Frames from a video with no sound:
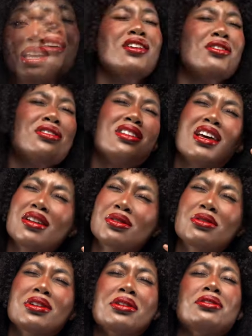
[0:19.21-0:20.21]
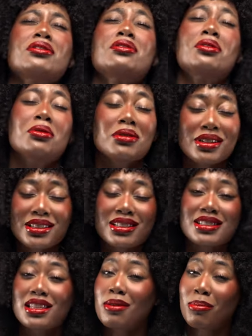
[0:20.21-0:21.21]
Your natural hair is
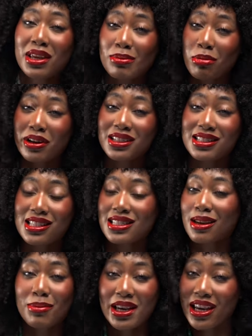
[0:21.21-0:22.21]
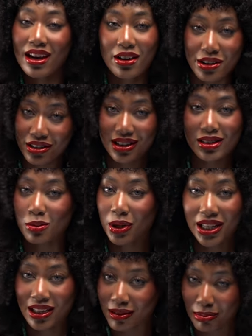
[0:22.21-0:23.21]
gorgeous. And the best part is, this ain't my hair. This is a
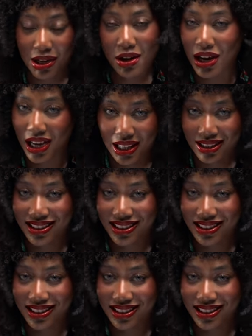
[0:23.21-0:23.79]
wig, period.